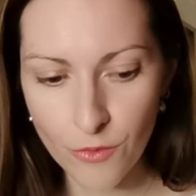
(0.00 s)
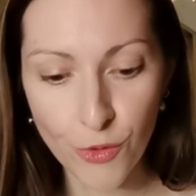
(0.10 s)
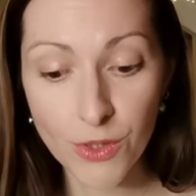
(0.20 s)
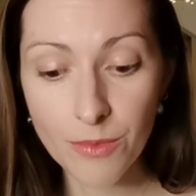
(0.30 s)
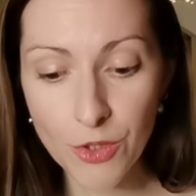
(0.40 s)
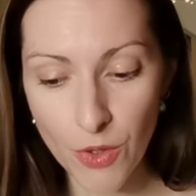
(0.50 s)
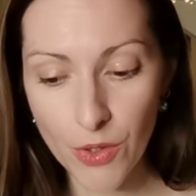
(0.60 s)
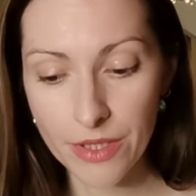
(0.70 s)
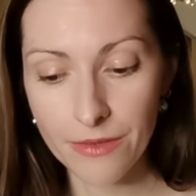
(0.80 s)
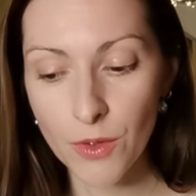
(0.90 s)
for the
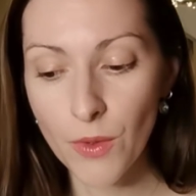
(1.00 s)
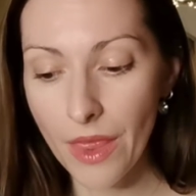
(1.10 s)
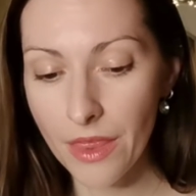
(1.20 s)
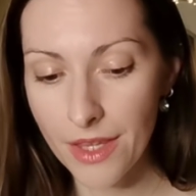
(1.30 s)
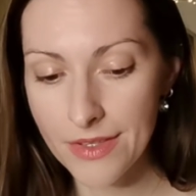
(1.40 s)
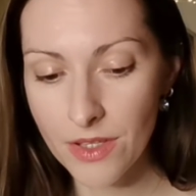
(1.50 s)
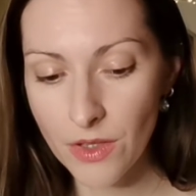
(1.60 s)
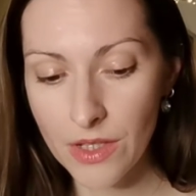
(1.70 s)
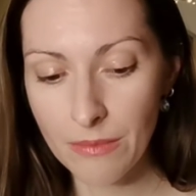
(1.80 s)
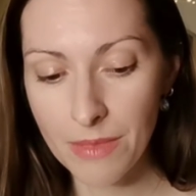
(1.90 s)
majority of you, this is
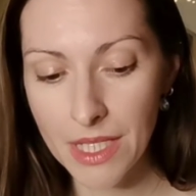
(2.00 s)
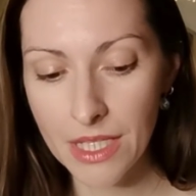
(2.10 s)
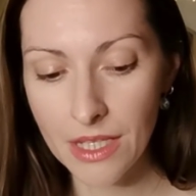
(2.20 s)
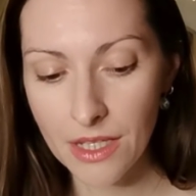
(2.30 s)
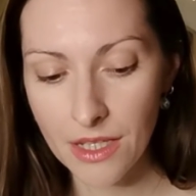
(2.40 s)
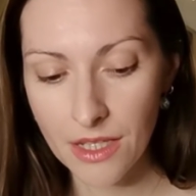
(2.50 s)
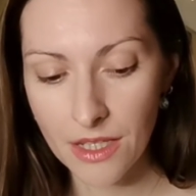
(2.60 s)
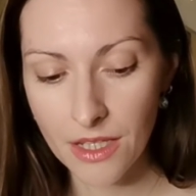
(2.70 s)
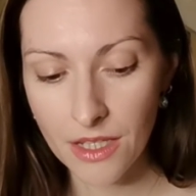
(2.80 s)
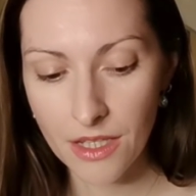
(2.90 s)
gonna be
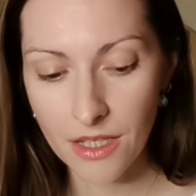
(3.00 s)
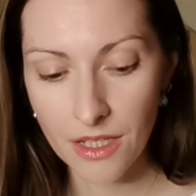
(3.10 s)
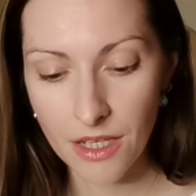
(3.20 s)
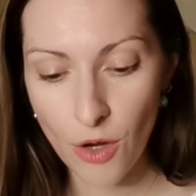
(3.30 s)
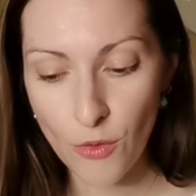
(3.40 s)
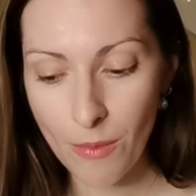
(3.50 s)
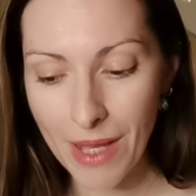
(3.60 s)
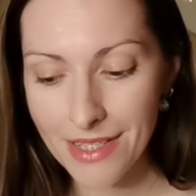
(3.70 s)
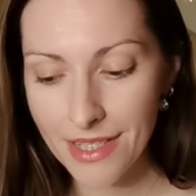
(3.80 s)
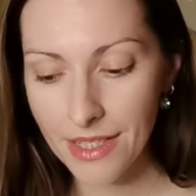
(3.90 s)
a
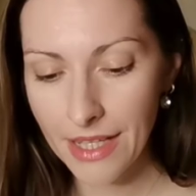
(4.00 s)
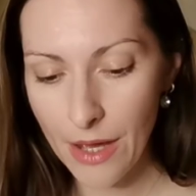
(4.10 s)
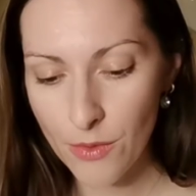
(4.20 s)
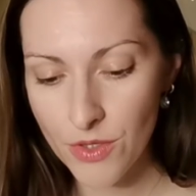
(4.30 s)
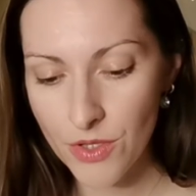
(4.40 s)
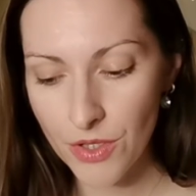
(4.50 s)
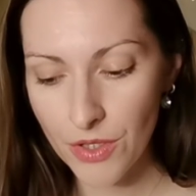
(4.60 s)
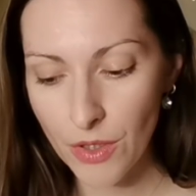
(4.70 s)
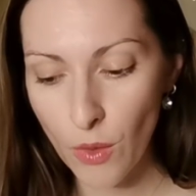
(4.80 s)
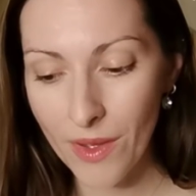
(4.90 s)
romantic
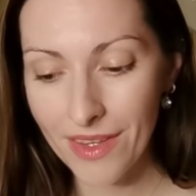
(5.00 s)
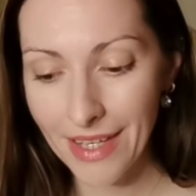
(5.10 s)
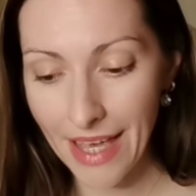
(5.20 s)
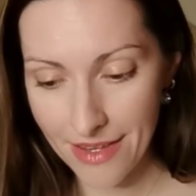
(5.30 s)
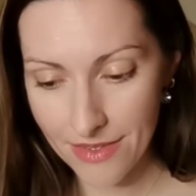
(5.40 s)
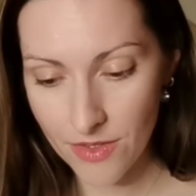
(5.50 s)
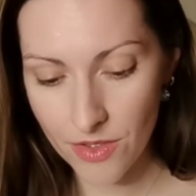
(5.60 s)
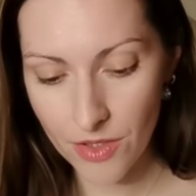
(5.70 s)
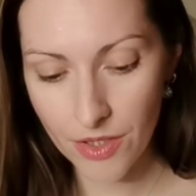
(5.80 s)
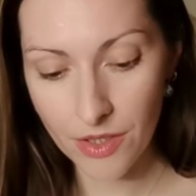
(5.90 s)
encounter with a
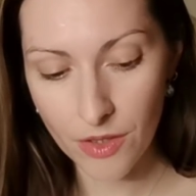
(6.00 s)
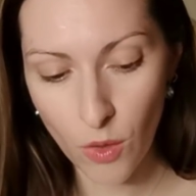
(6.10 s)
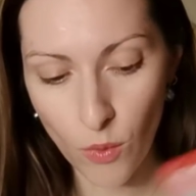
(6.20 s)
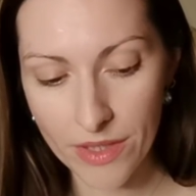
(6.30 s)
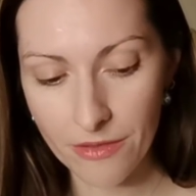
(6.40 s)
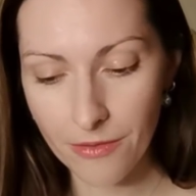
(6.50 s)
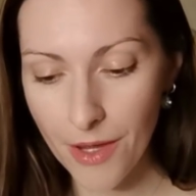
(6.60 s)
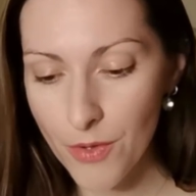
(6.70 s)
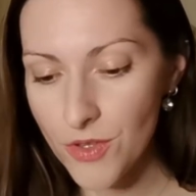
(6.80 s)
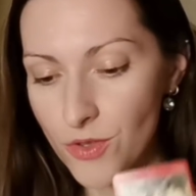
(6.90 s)
Cancer with
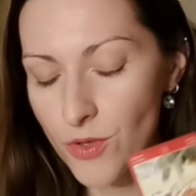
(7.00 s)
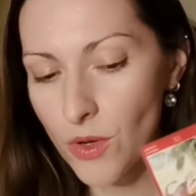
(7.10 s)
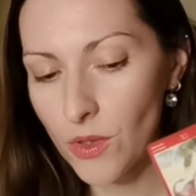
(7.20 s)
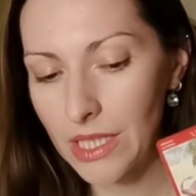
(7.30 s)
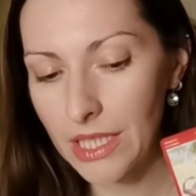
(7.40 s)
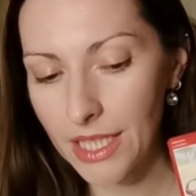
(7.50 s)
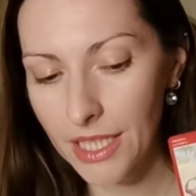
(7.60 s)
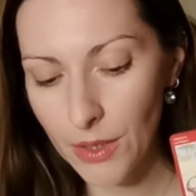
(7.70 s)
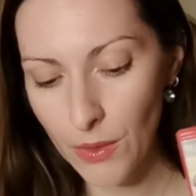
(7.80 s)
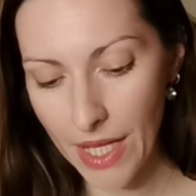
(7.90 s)
very strong
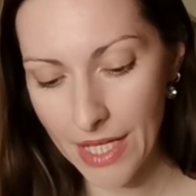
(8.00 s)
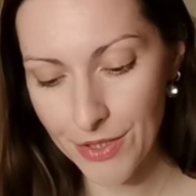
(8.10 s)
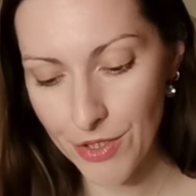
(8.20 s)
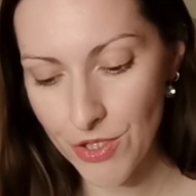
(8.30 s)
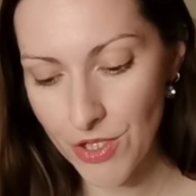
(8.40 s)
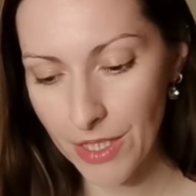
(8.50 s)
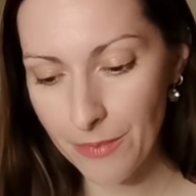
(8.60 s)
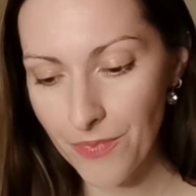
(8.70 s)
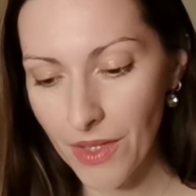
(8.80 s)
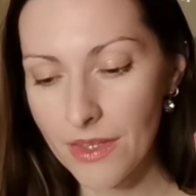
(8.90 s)
Leo
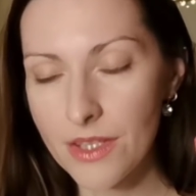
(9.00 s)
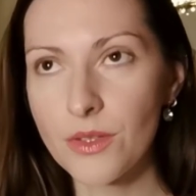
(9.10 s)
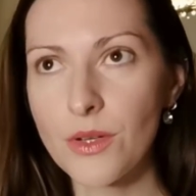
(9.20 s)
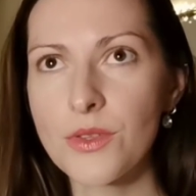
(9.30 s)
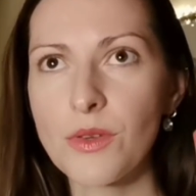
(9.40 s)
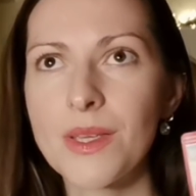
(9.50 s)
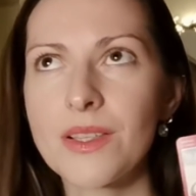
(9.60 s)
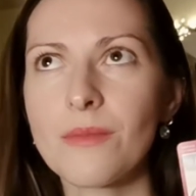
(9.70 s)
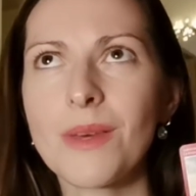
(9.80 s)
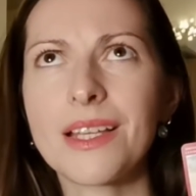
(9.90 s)
energy. And this could also be
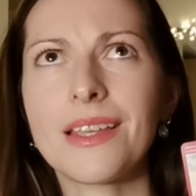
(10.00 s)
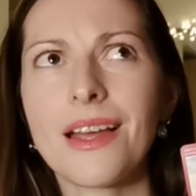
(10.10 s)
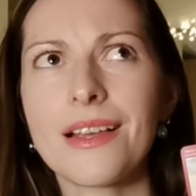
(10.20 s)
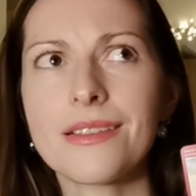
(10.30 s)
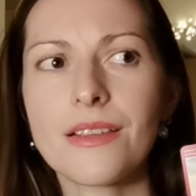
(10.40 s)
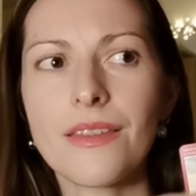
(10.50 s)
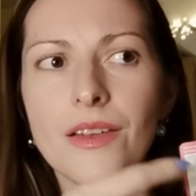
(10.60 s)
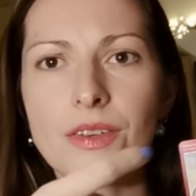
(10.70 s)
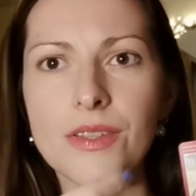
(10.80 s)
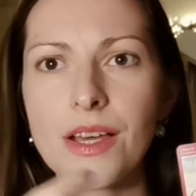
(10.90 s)
somebody that has
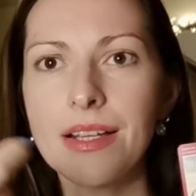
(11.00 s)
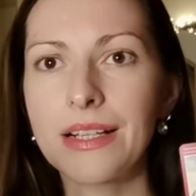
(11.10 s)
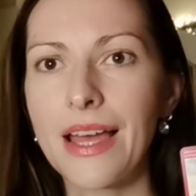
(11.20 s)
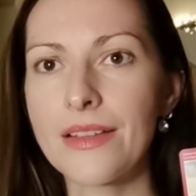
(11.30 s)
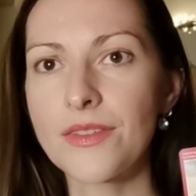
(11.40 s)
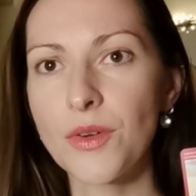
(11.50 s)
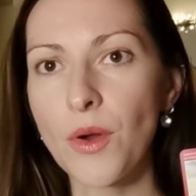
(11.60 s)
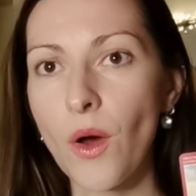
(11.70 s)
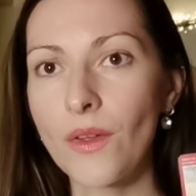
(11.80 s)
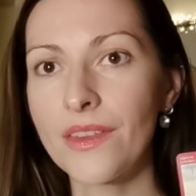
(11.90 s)
their Sun in
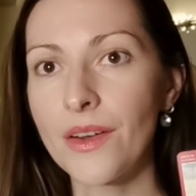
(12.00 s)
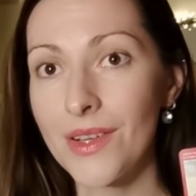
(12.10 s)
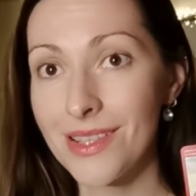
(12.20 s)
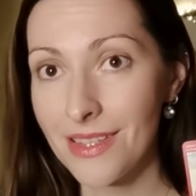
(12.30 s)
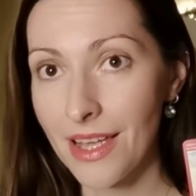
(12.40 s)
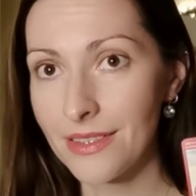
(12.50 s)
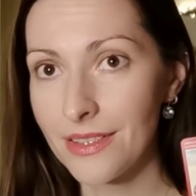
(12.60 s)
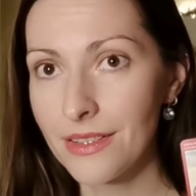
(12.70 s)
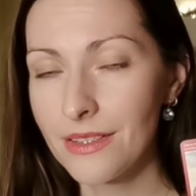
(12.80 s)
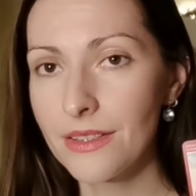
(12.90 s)
Cancer on their
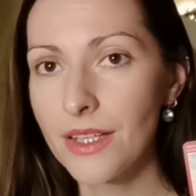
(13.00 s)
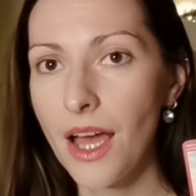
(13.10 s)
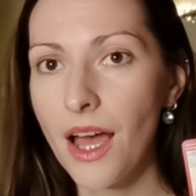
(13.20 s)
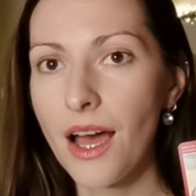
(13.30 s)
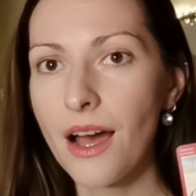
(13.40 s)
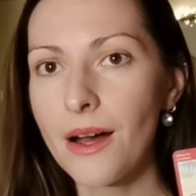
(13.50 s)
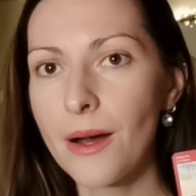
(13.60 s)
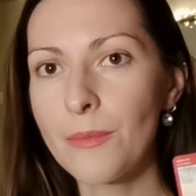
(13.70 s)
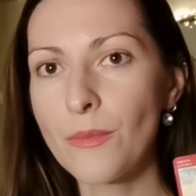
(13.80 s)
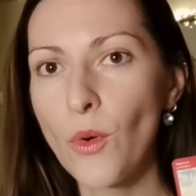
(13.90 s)
ascendant,
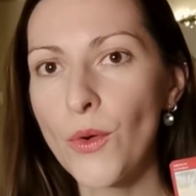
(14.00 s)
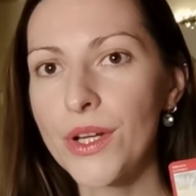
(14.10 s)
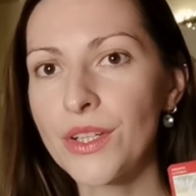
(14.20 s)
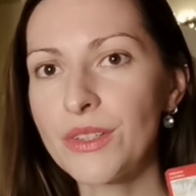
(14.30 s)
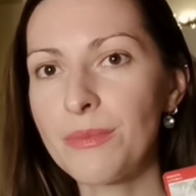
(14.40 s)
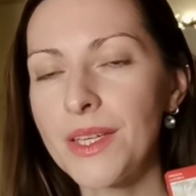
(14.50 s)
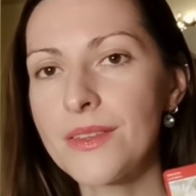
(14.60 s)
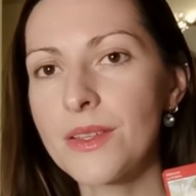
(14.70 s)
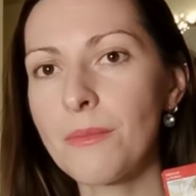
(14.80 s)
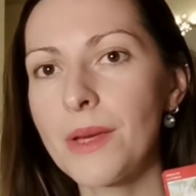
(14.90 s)
or it could
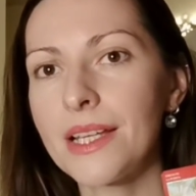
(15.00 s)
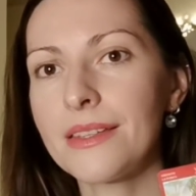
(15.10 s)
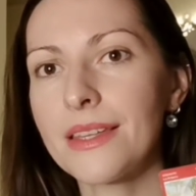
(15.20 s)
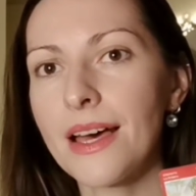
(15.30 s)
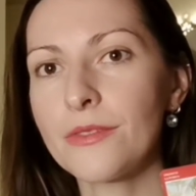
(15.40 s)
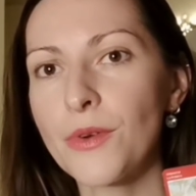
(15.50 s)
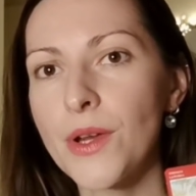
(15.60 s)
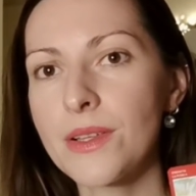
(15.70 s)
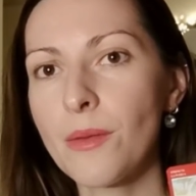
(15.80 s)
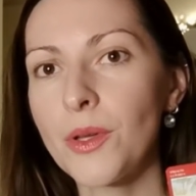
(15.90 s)
be somebody that, for
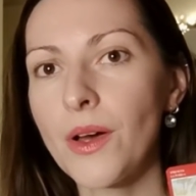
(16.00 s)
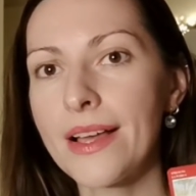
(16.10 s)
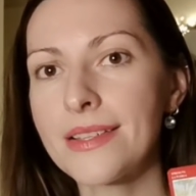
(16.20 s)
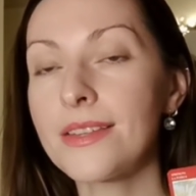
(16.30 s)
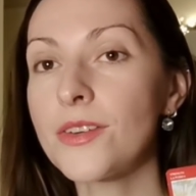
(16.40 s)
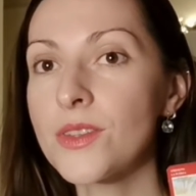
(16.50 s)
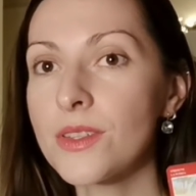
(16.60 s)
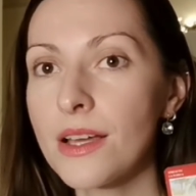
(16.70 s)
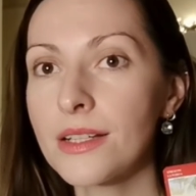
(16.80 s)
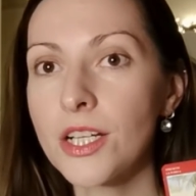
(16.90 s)
example, has their
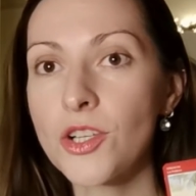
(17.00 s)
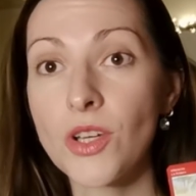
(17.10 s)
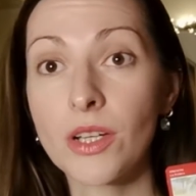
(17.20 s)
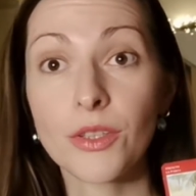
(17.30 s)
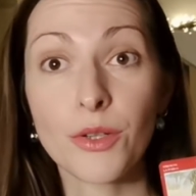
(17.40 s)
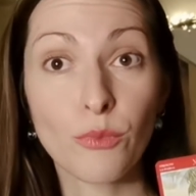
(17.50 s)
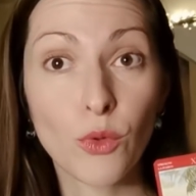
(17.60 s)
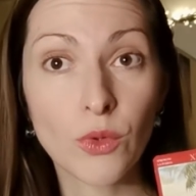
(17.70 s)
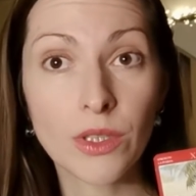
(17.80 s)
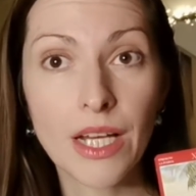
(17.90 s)
Sun conjunct their
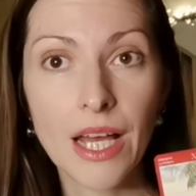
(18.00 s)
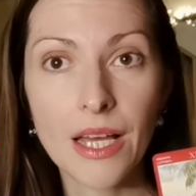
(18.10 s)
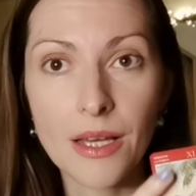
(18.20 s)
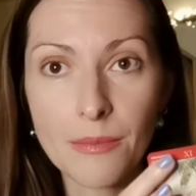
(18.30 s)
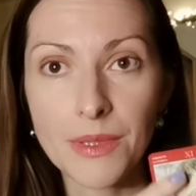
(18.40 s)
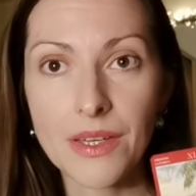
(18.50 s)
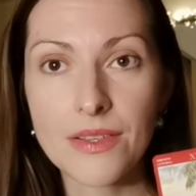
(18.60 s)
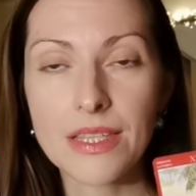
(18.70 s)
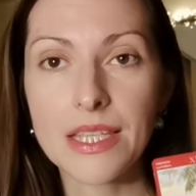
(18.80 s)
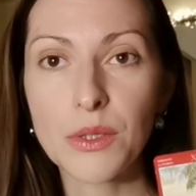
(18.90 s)
Moon,
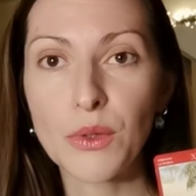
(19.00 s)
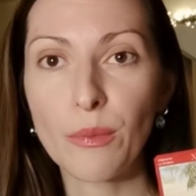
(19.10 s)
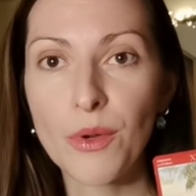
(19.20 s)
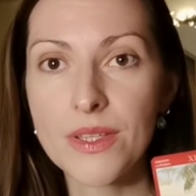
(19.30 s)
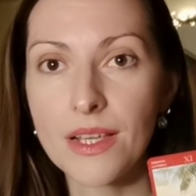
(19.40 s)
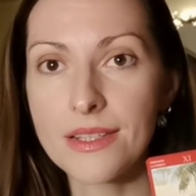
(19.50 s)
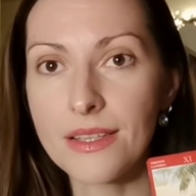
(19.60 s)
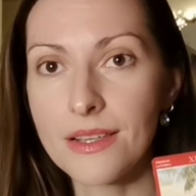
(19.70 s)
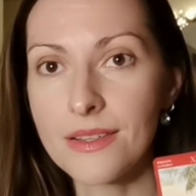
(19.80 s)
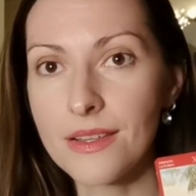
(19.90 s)
because Leo
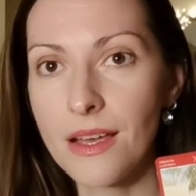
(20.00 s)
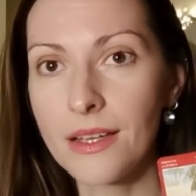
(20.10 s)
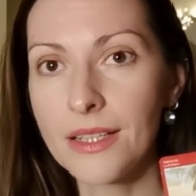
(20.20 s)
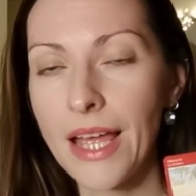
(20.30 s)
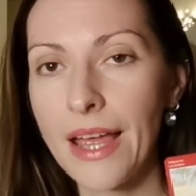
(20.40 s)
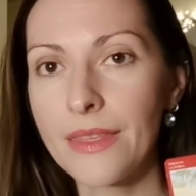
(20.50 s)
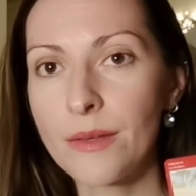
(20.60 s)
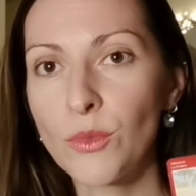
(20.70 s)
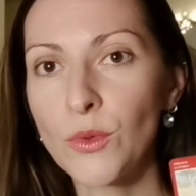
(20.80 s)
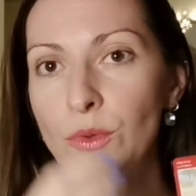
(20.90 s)
represents the Sun and
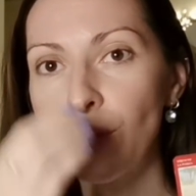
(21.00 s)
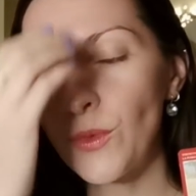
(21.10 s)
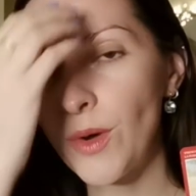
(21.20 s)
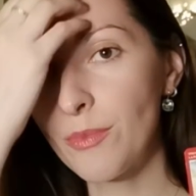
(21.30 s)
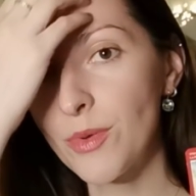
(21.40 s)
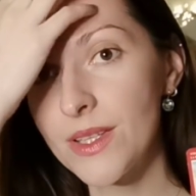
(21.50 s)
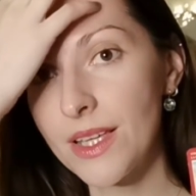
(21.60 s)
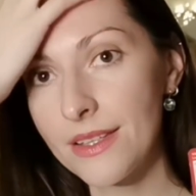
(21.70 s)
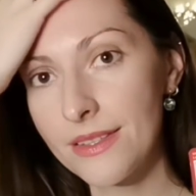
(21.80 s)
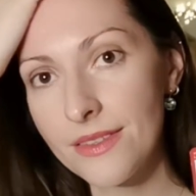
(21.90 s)
the Moon
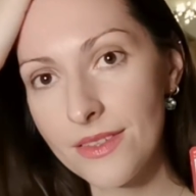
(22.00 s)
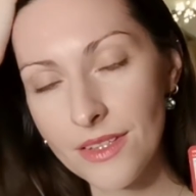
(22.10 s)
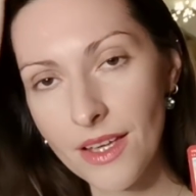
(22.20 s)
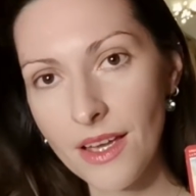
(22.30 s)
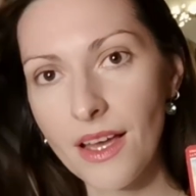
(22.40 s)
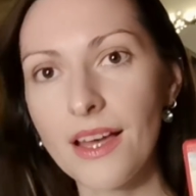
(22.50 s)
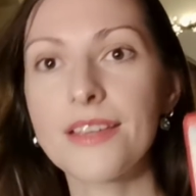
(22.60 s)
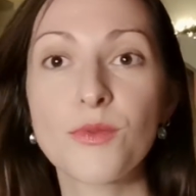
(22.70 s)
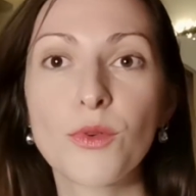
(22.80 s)
represents, is